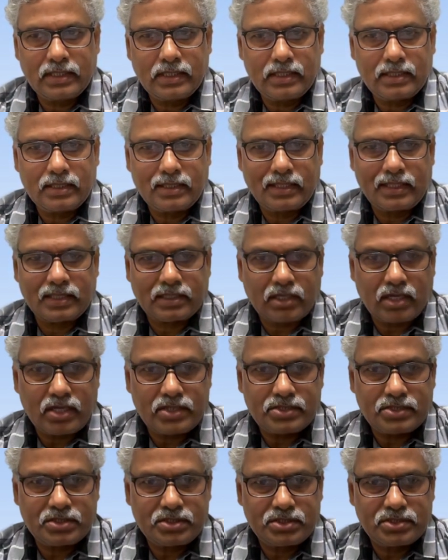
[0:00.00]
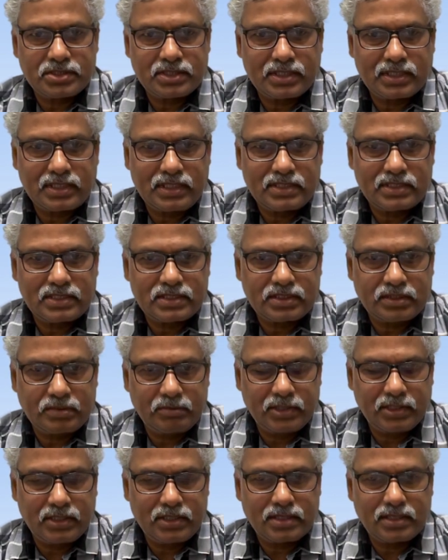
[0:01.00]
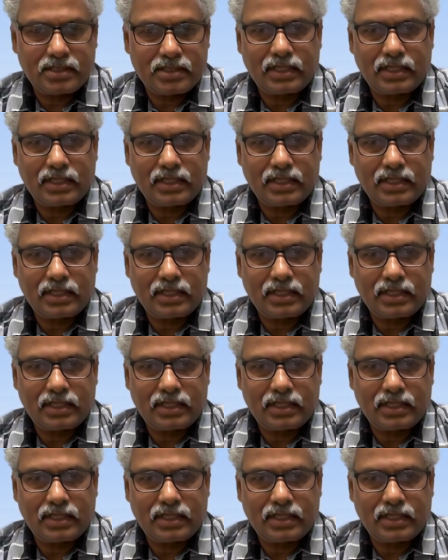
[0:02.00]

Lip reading: And the constitution is similar,